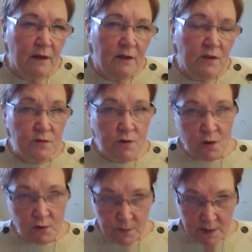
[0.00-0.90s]
You
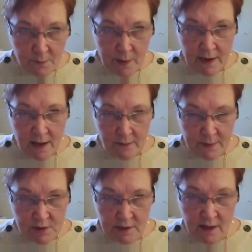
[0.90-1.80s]
told me about how
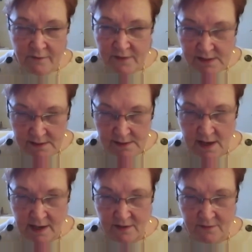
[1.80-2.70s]
much love is
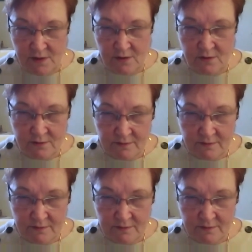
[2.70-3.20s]
inside of you.